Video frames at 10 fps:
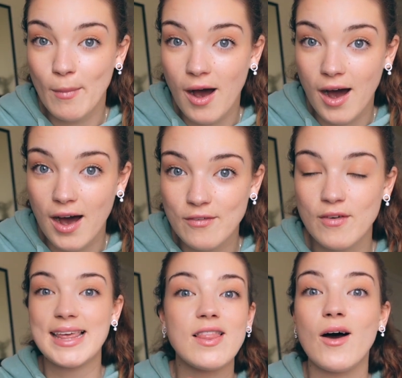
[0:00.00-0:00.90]
Hof.
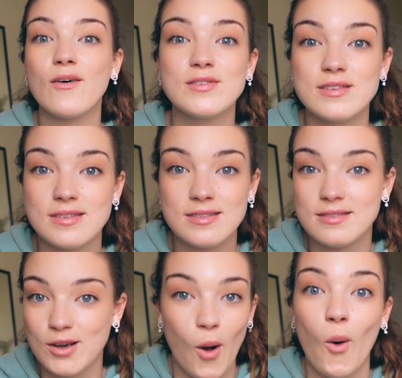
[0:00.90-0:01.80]
He loves
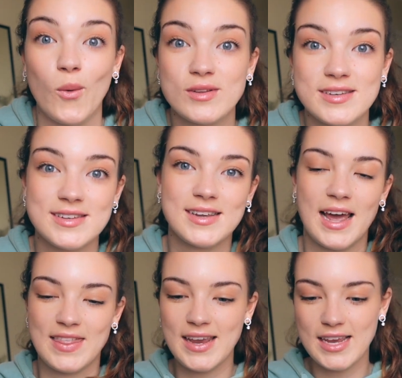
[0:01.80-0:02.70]
the cold.
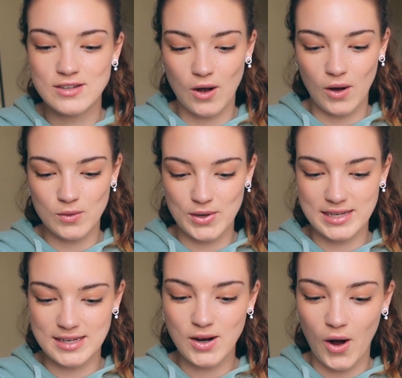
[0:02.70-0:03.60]
I think he's called,
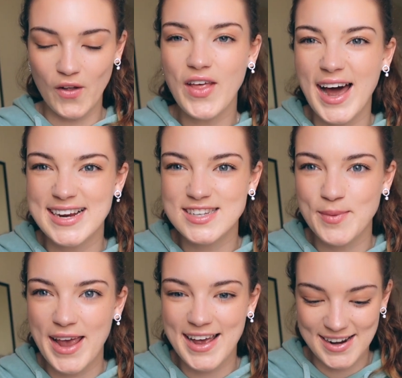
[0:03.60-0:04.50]
is he called the
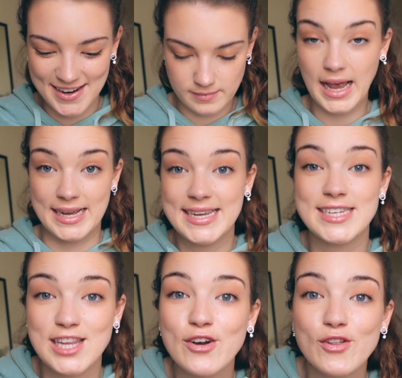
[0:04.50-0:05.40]
Iceman? Yeah,
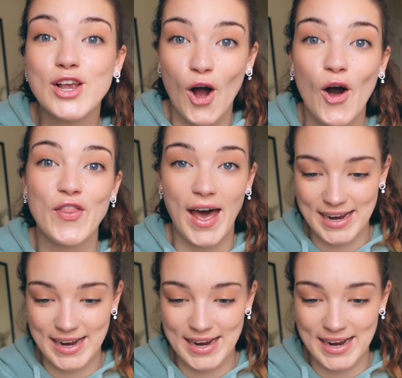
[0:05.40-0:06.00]
he's literally called the